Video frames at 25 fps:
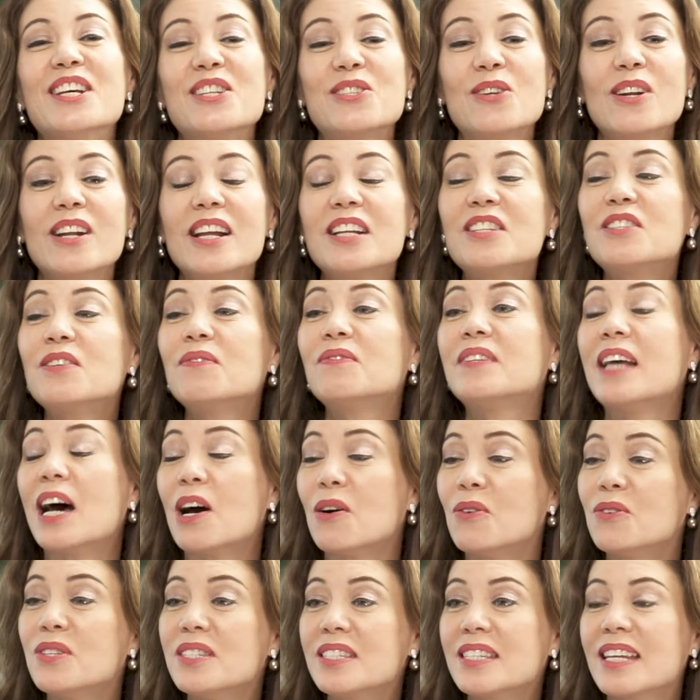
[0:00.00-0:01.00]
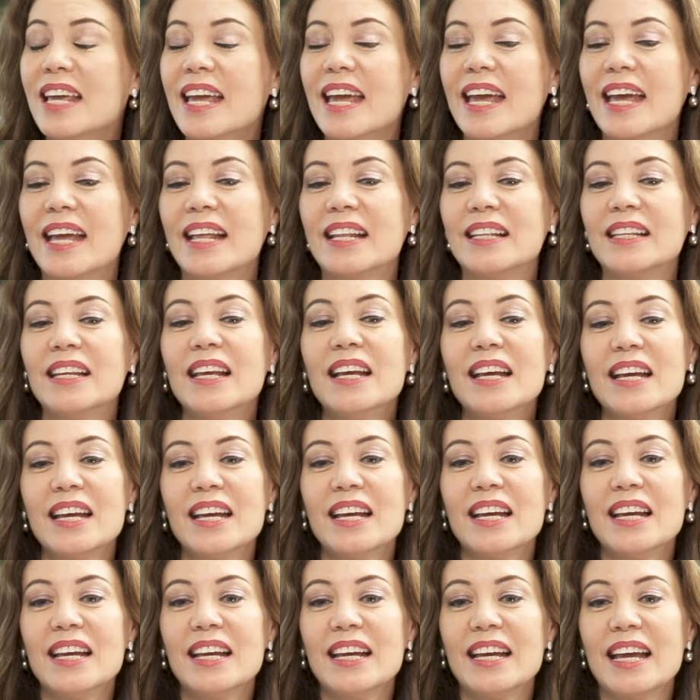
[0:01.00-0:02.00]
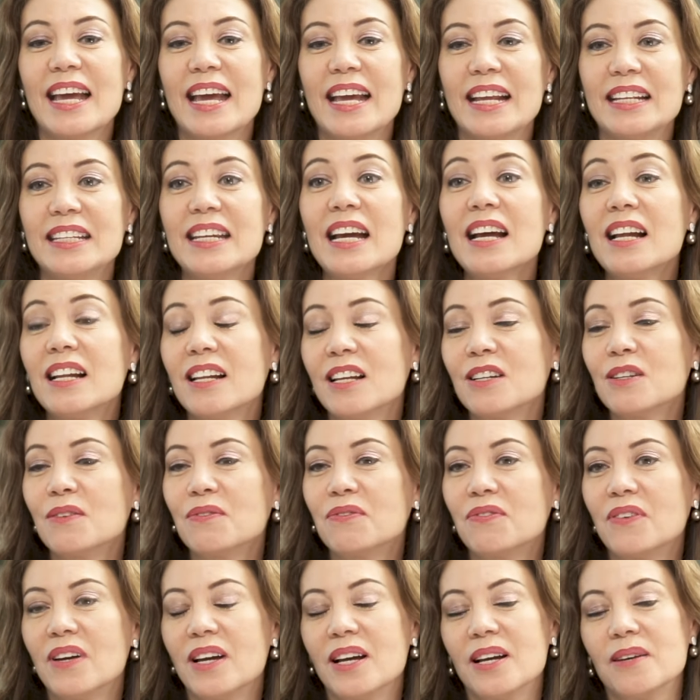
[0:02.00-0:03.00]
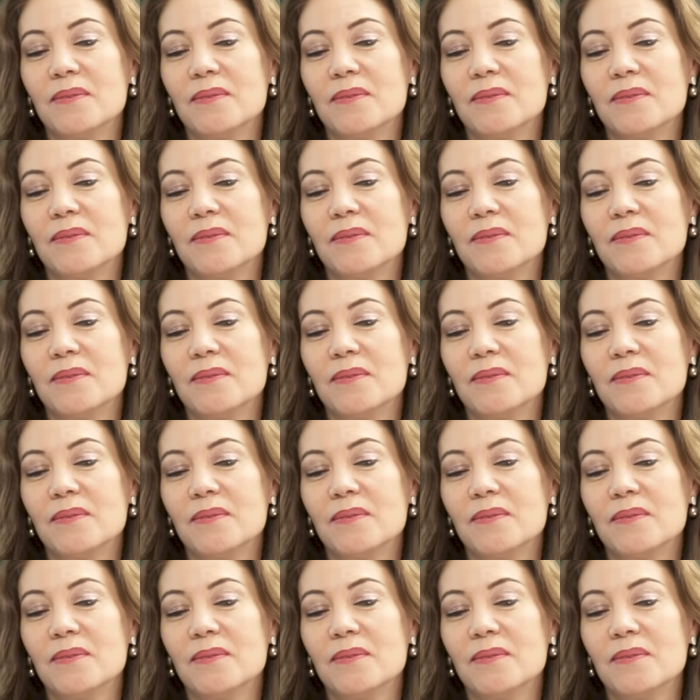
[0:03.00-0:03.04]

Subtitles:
So lots of doubts and yeah, a lot of